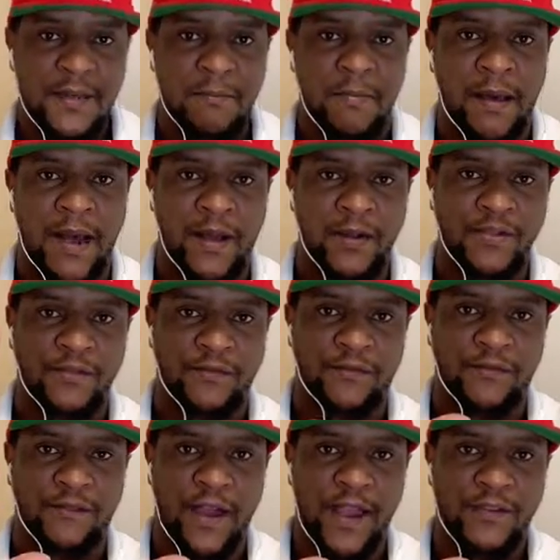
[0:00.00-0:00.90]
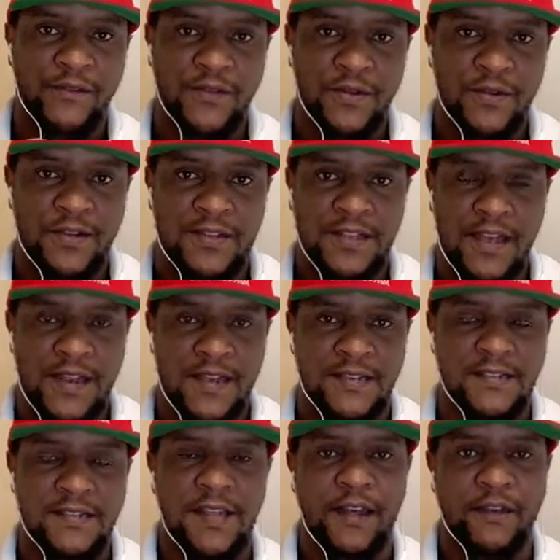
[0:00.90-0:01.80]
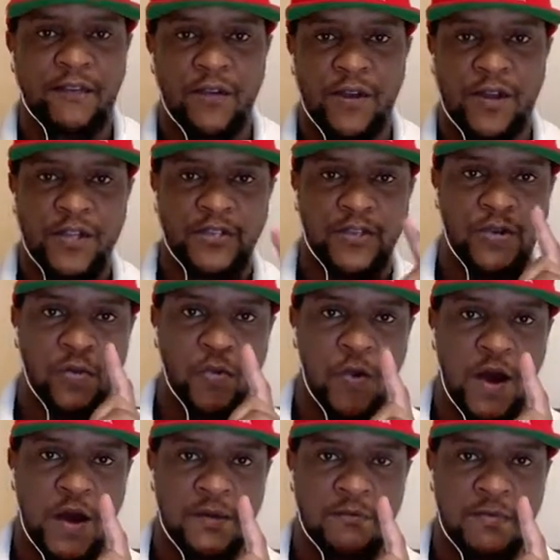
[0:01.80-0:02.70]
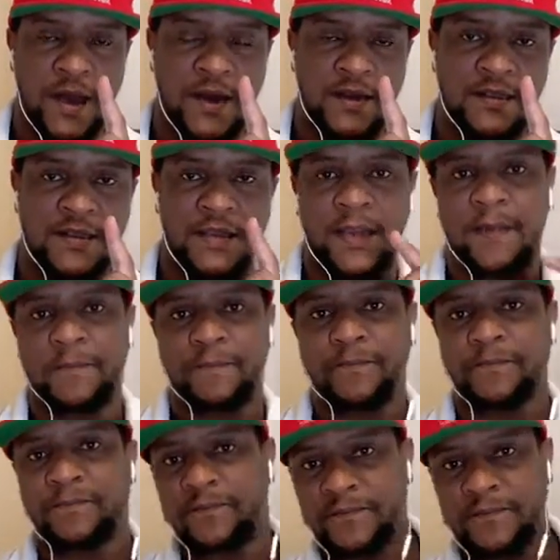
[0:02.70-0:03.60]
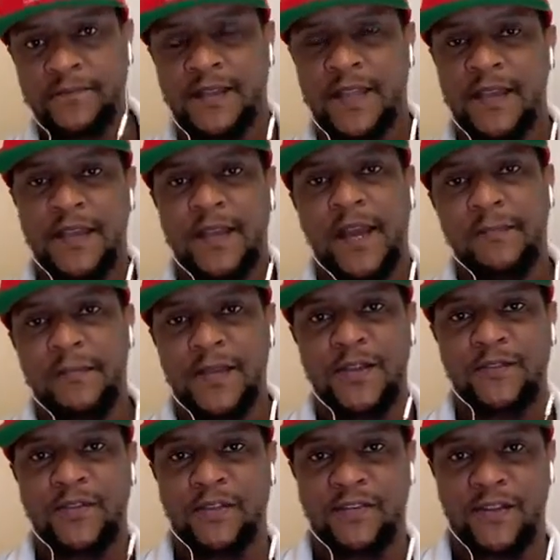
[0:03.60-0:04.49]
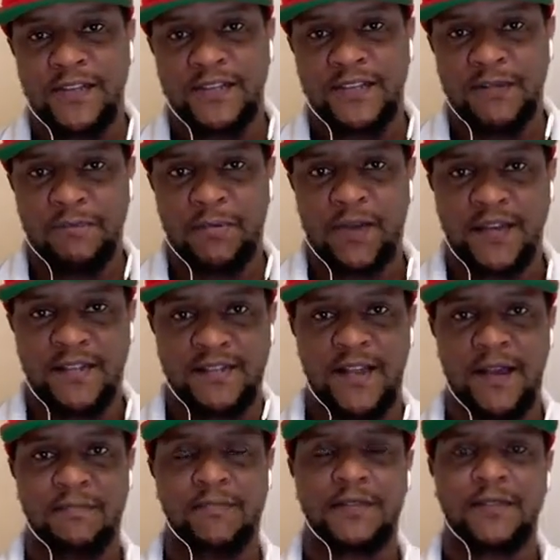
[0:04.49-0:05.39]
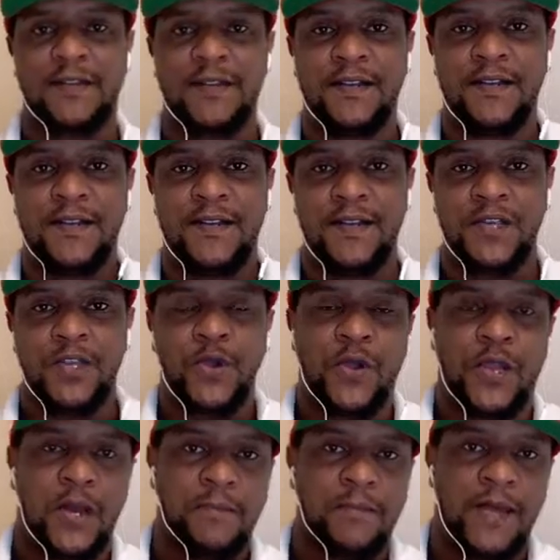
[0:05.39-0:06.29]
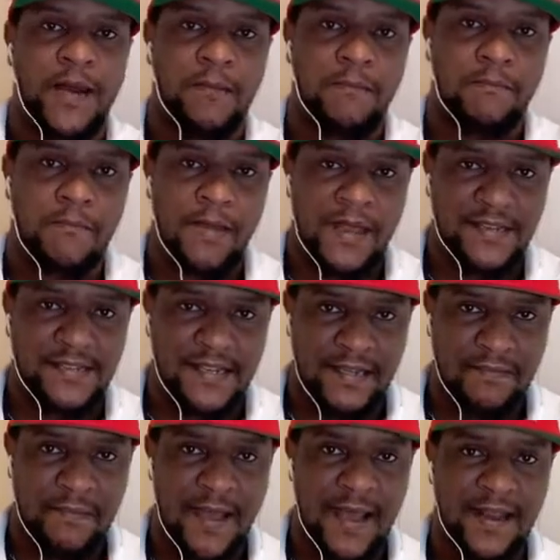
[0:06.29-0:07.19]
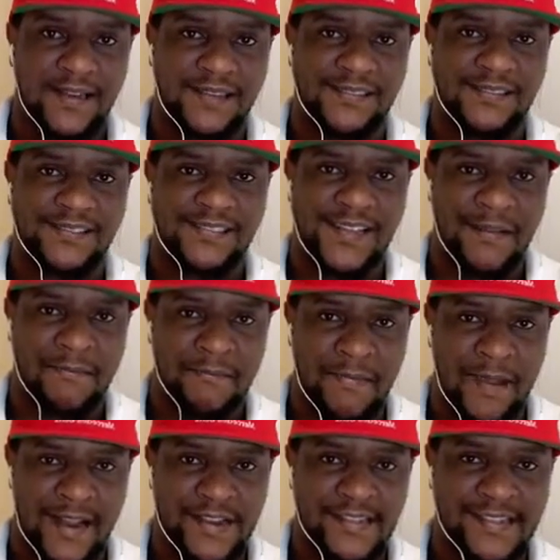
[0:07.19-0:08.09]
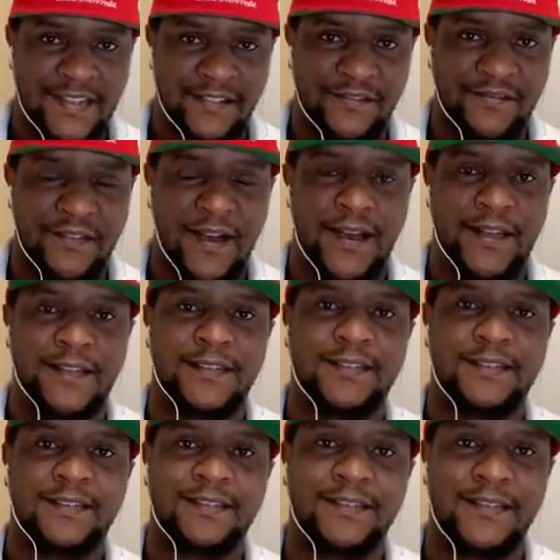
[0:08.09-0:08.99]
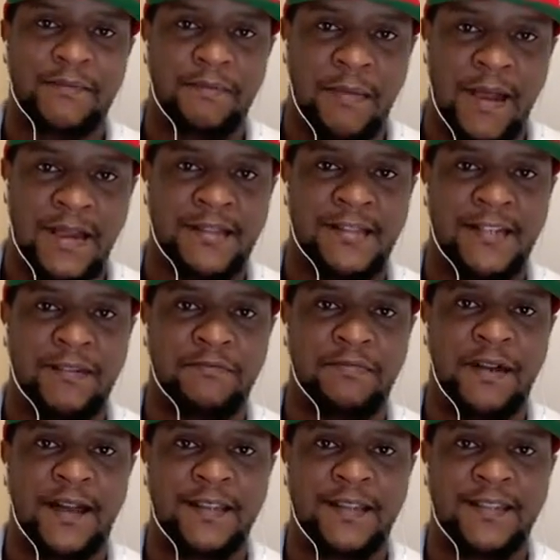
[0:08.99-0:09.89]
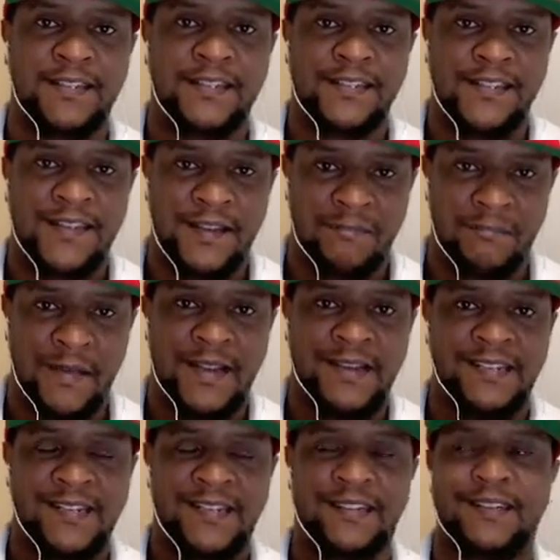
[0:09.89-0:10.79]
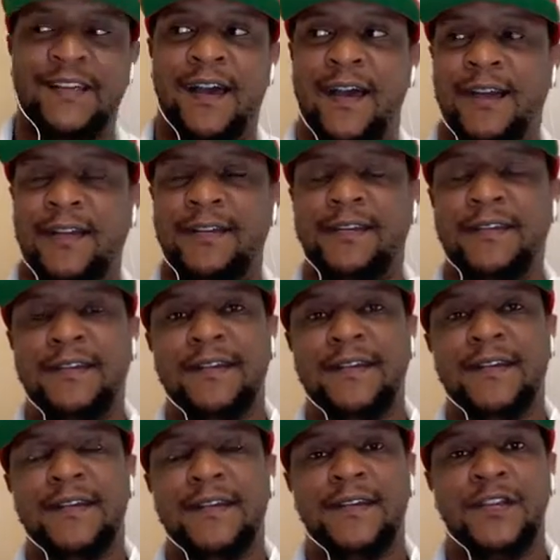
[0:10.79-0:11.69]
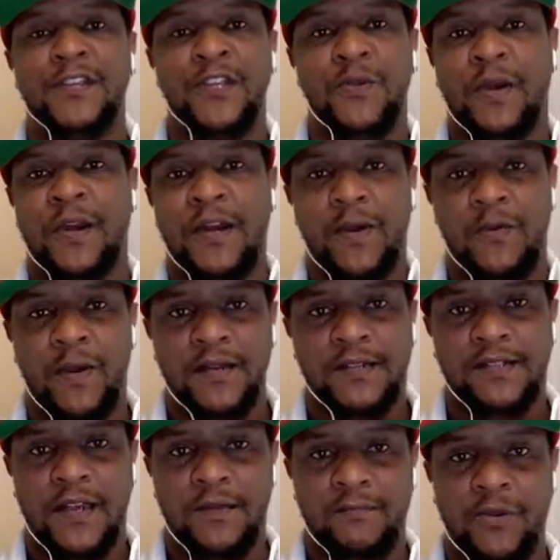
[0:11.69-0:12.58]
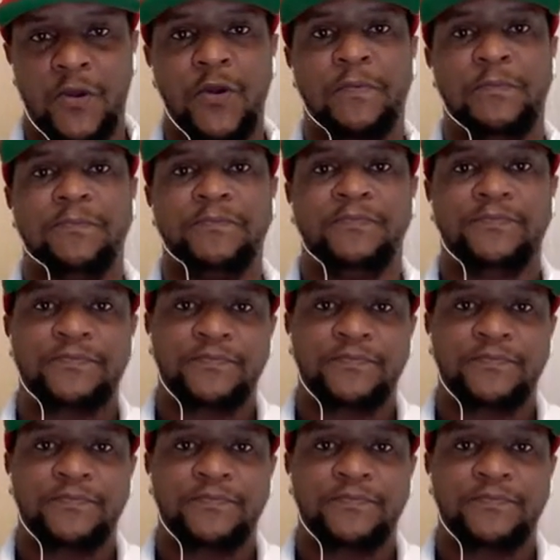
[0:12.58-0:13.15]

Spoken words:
but out of 5 good things, they focus on 1 bad thing. Let me give you a very simple example. You can be an amazing man, amazing father, amazing brother, amazing son. You are in a WhatsApp group,